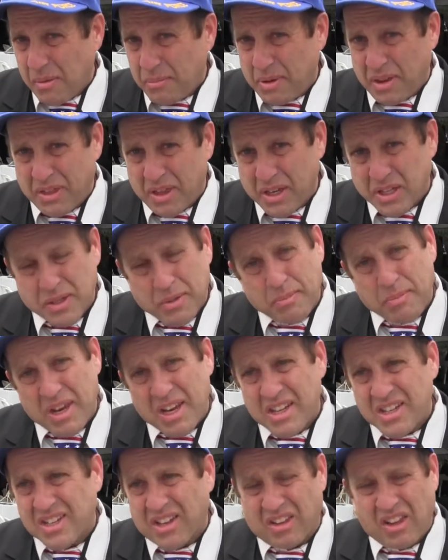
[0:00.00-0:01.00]
But this
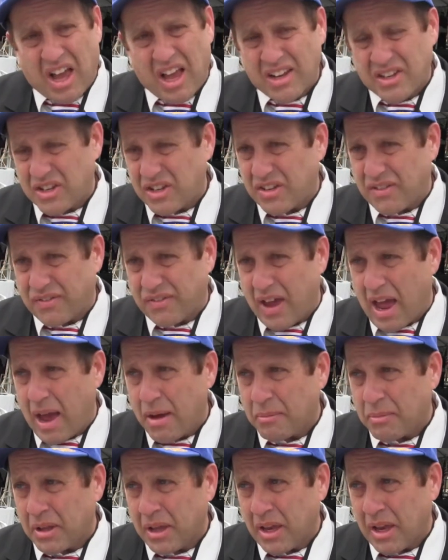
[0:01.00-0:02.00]
means a lot to the
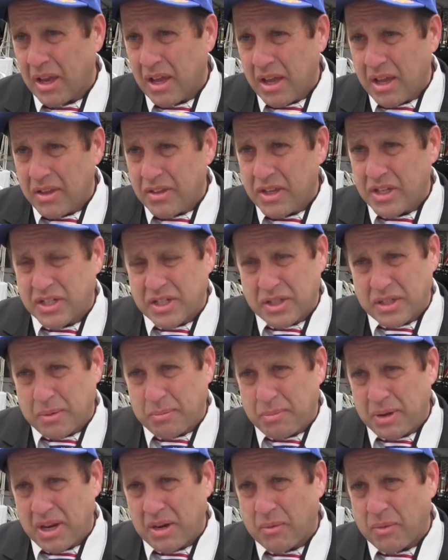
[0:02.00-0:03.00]
family. This is a
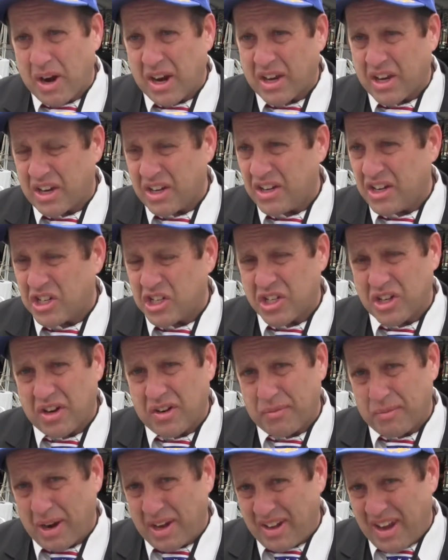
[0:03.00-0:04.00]
big recognition
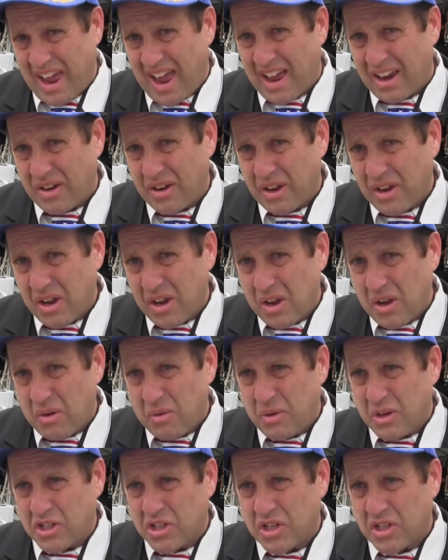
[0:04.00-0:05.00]
of my dad,
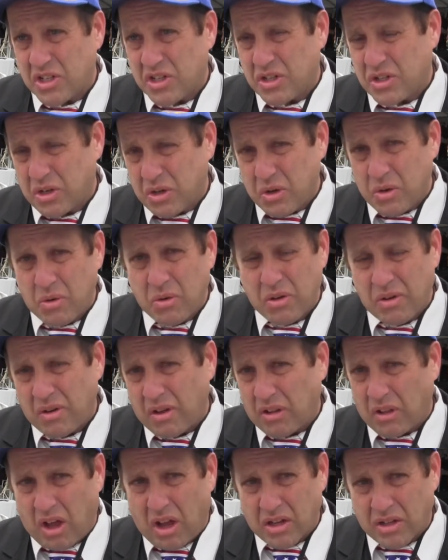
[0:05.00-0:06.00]
which is due
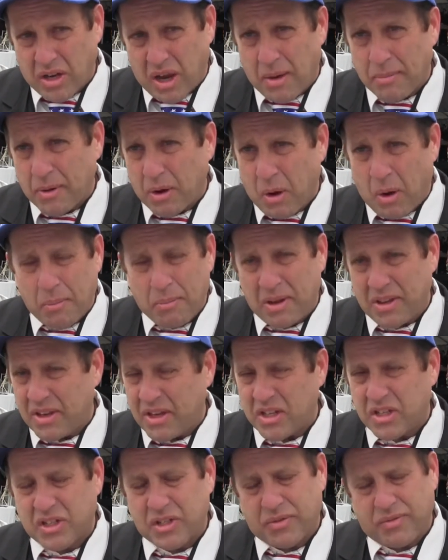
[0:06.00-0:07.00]
a long time ago, but
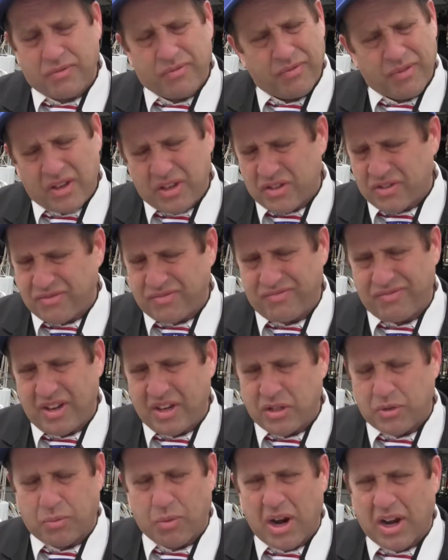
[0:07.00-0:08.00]

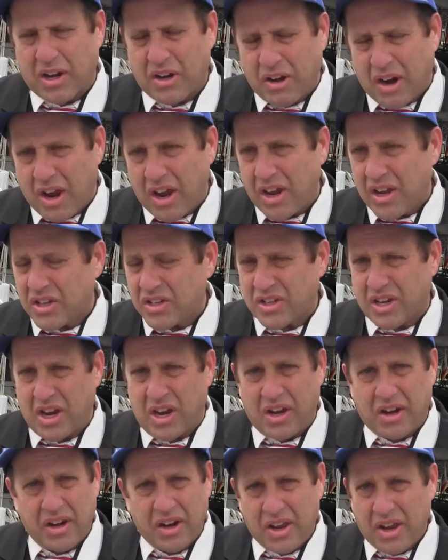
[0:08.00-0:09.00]
it's recognized
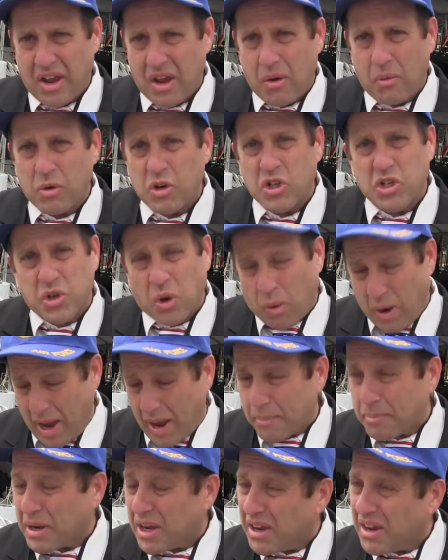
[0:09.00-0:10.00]
and we're so
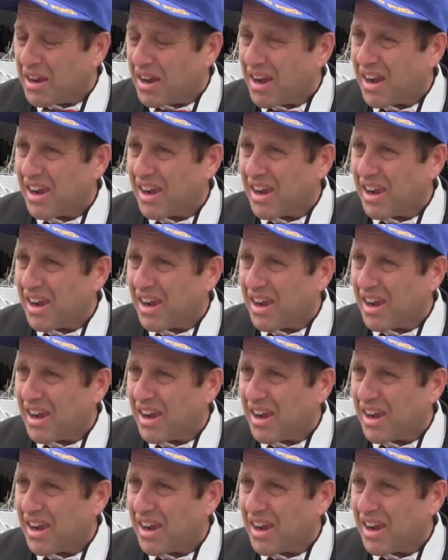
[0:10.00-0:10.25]
happy.